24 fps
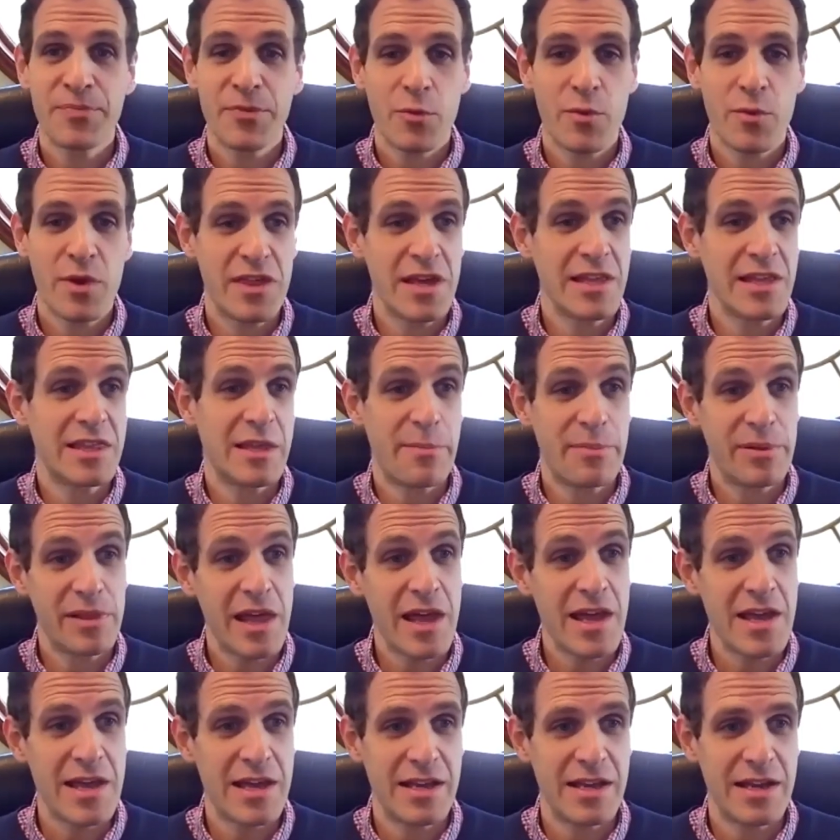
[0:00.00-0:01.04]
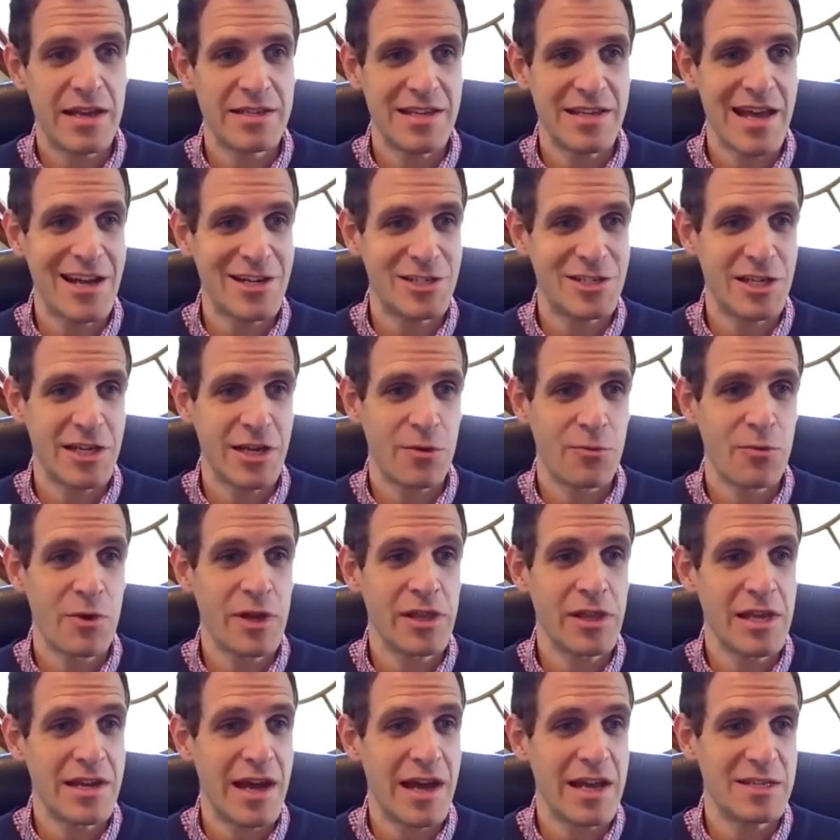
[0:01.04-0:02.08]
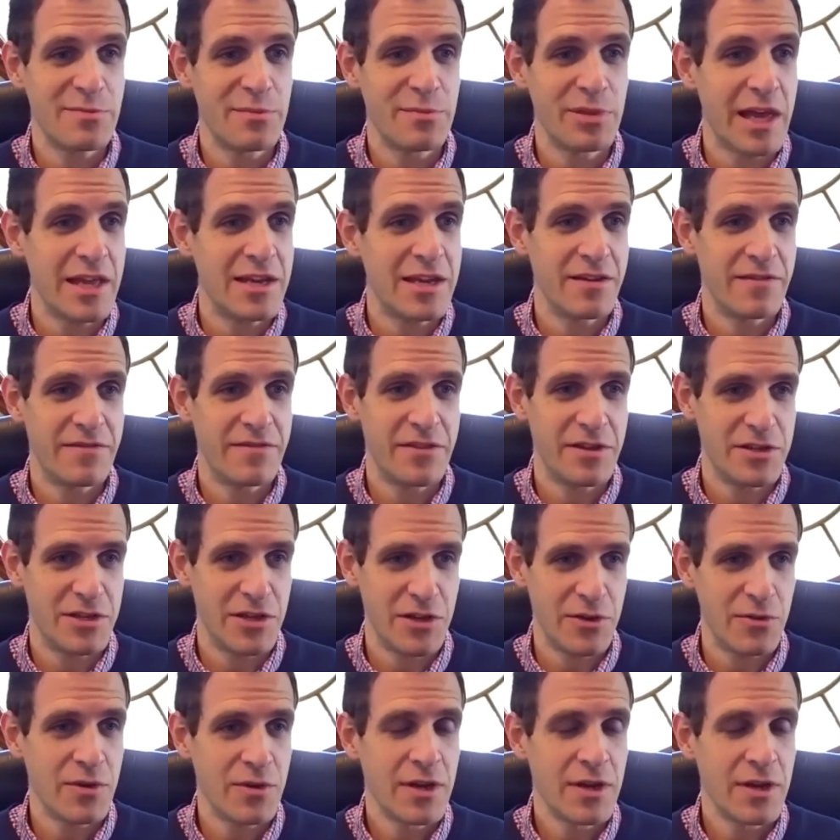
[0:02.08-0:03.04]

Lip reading: We think the play-in is actually a really nice blend of the two,